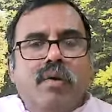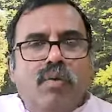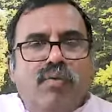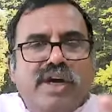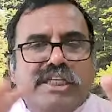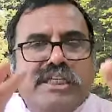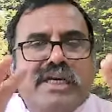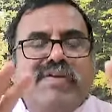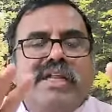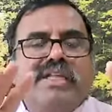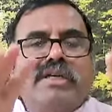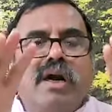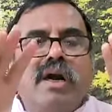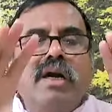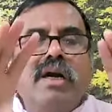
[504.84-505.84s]
First level is
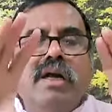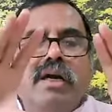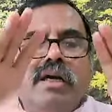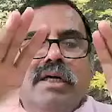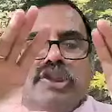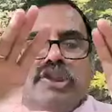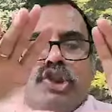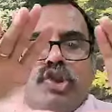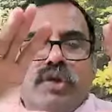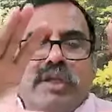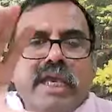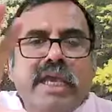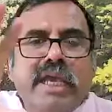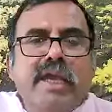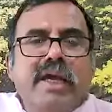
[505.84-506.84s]
called
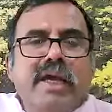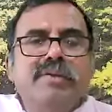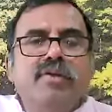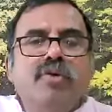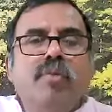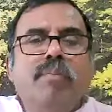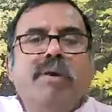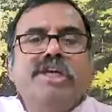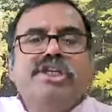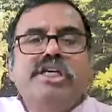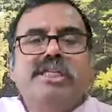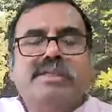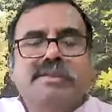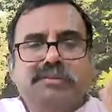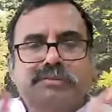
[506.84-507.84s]
Shruti,
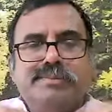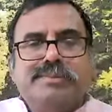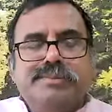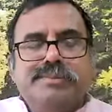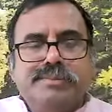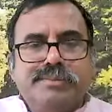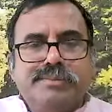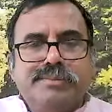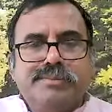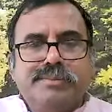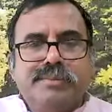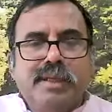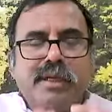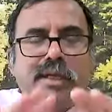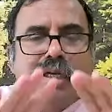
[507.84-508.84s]
Upanishad.
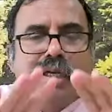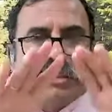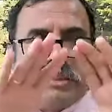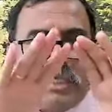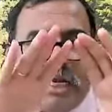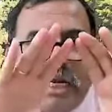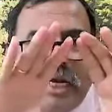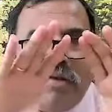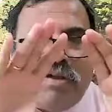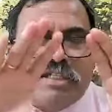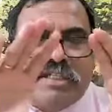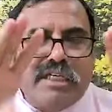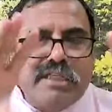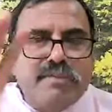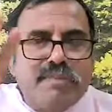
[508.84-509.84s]
Second level is
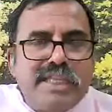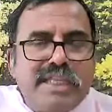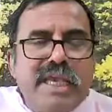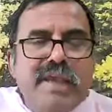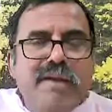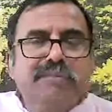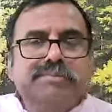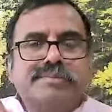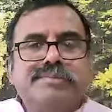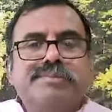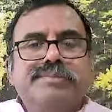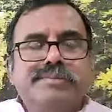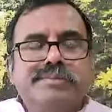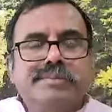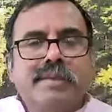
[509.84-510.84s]
called Smriti.
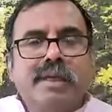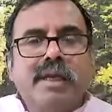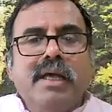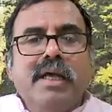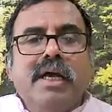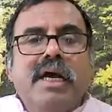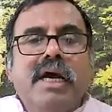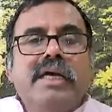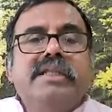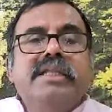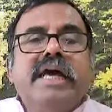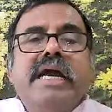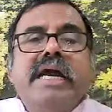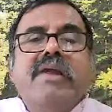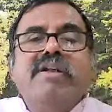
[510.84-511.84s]
And
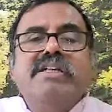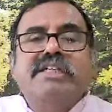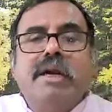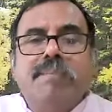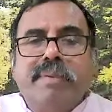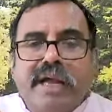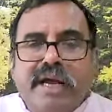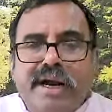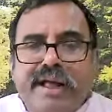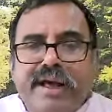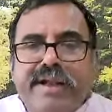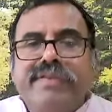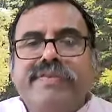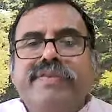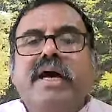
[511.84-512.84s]
third level is called Prakarana
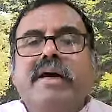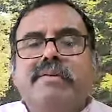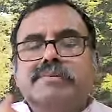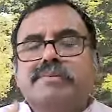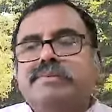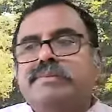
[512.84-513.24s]
Grantha.